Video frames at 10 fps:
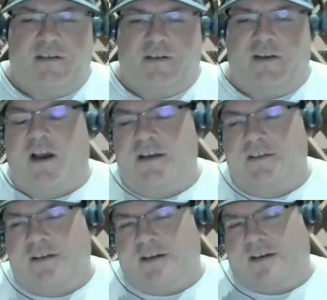
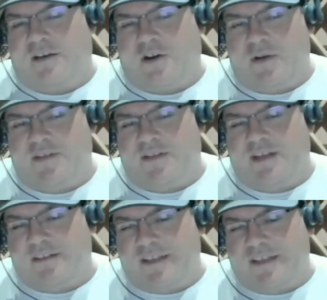not uh,
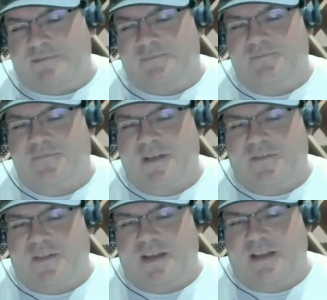coincidentally,
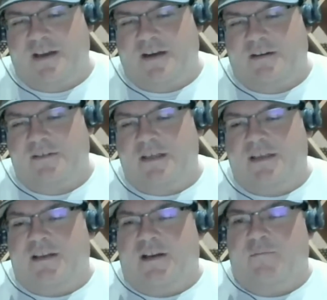the uh,
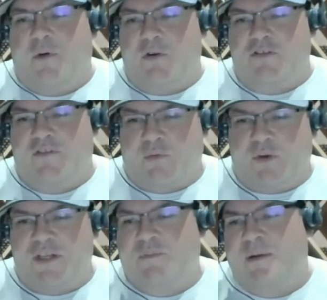most of the
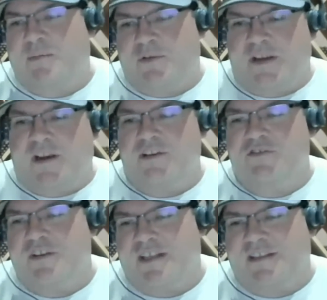rich people in the
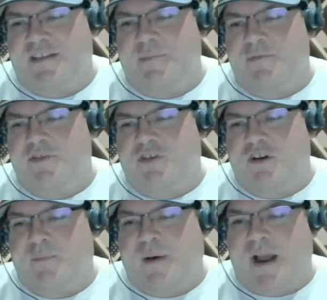country at that time
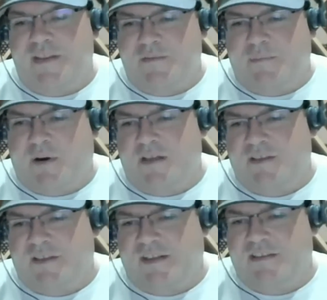started to buy these
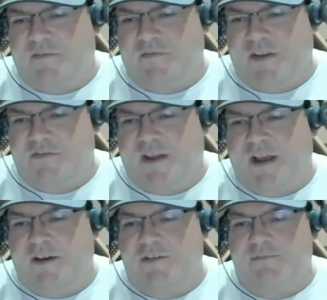bonds at less than face
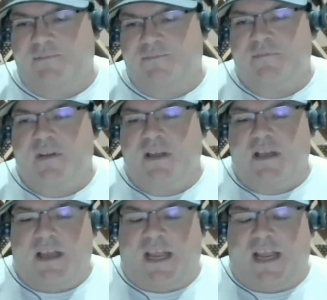value,
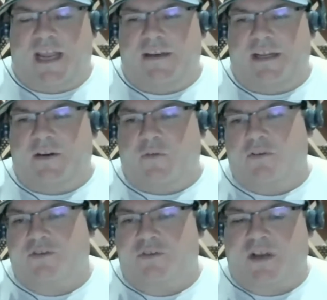and in order
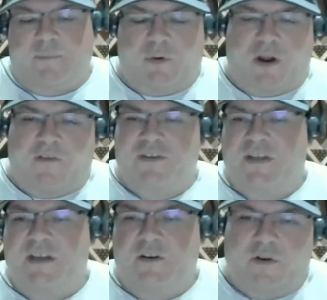to kind of
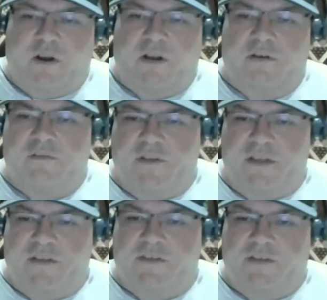profiteer on
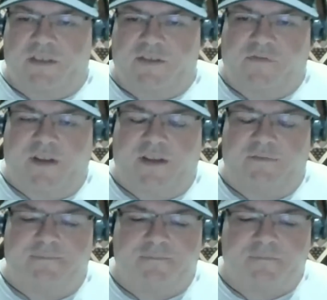this this event.
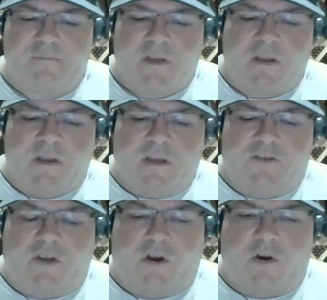
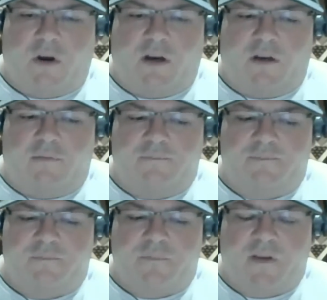So um,
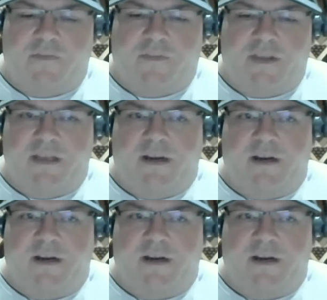the